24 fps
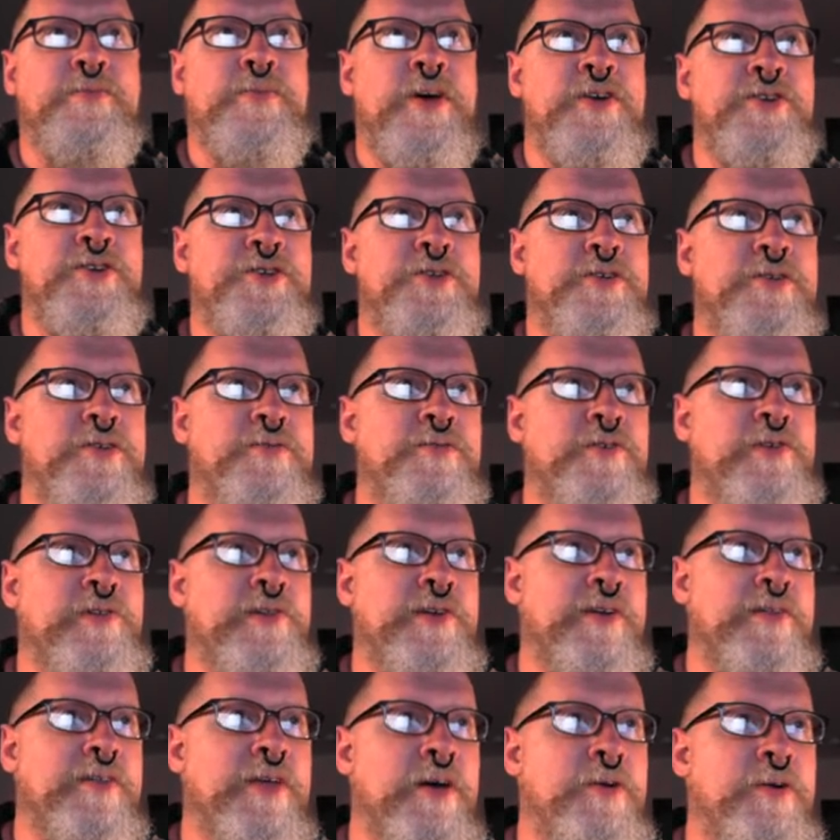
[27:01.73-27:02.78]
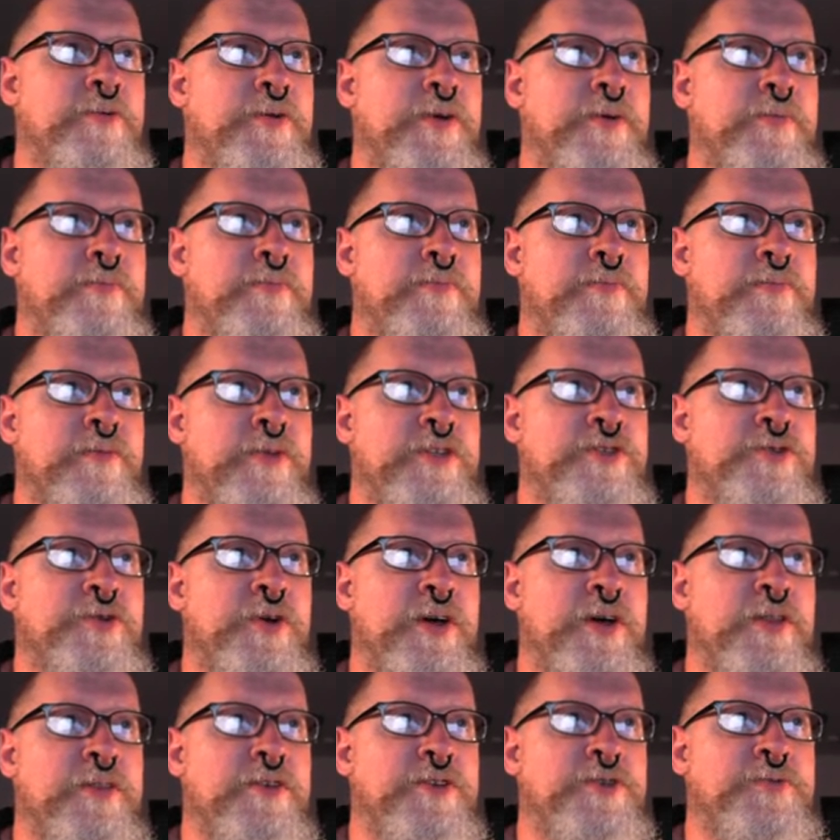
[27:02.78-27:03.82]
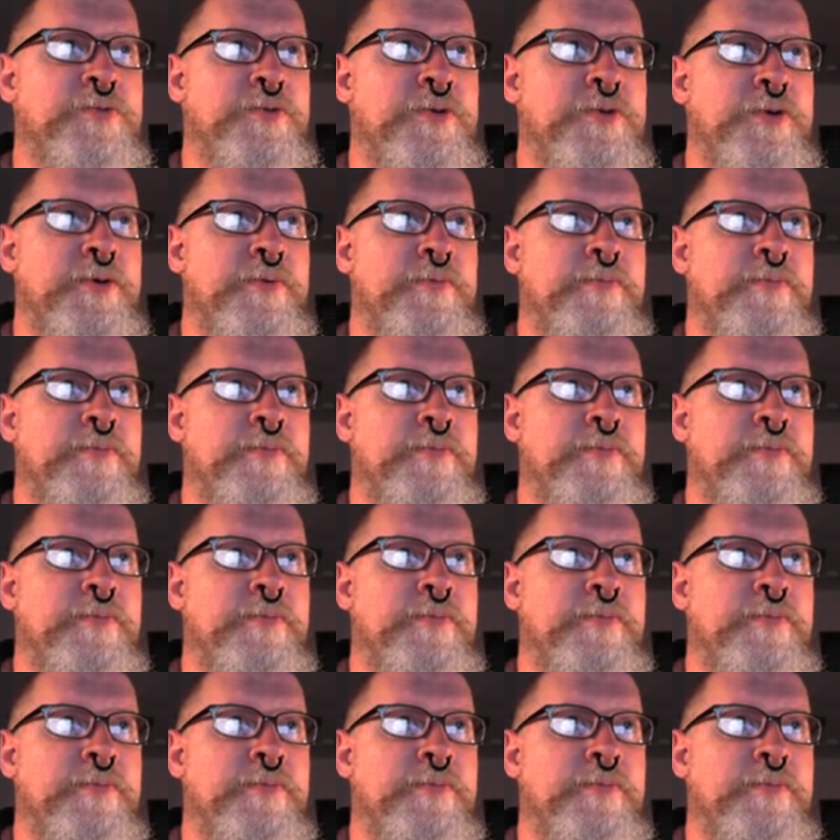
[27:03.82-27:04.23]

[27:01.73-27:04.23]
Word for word: I shouldn't have clicked that one. Let's try this one.